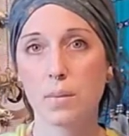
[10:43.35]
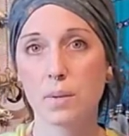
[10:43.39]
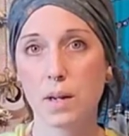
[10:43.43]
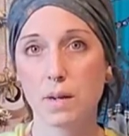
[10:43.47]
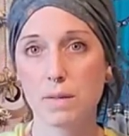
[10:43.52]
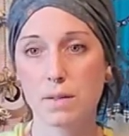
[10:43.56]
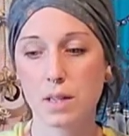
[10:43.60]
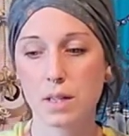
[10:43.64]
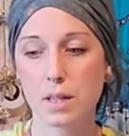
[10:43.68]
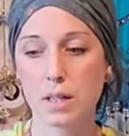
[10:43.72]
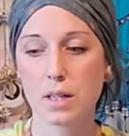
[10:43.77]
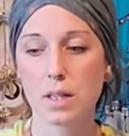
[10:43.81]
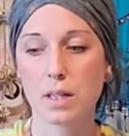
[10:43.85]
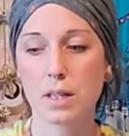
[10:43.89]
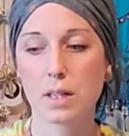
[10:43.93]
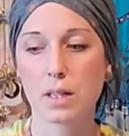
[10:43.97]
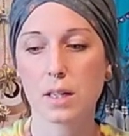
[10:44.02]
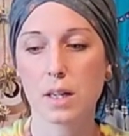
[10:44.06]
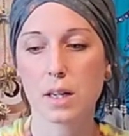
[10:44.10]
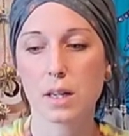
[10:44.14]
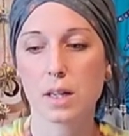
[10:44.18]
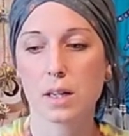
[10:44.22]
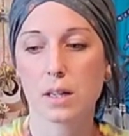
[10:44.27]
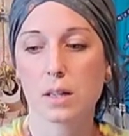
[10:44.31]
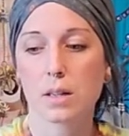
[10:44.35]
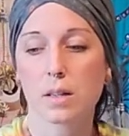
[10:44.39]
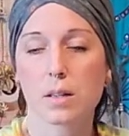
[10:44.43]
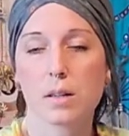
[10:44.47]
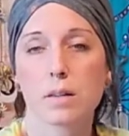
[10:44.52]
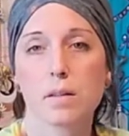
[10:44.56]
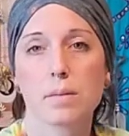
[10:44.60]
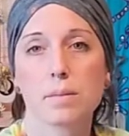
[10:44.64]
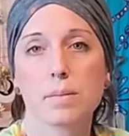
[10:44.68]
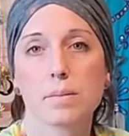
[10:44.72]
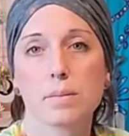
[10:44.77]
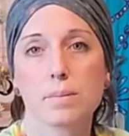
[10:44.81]
we have the yin and yang
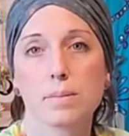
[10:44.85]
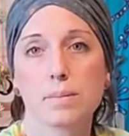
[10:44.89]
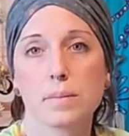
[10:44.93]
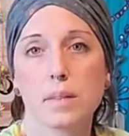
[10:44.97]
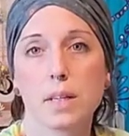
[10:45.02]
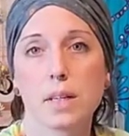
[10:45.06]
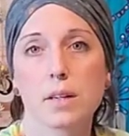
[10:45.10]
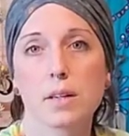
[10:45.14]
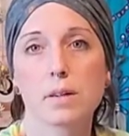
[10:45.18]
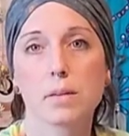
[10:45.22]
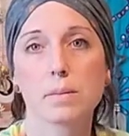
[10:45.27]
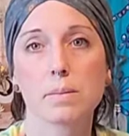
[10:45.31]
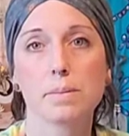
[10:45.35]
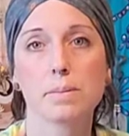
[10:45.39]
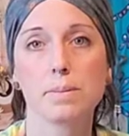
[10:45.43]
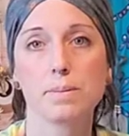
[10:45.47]
here.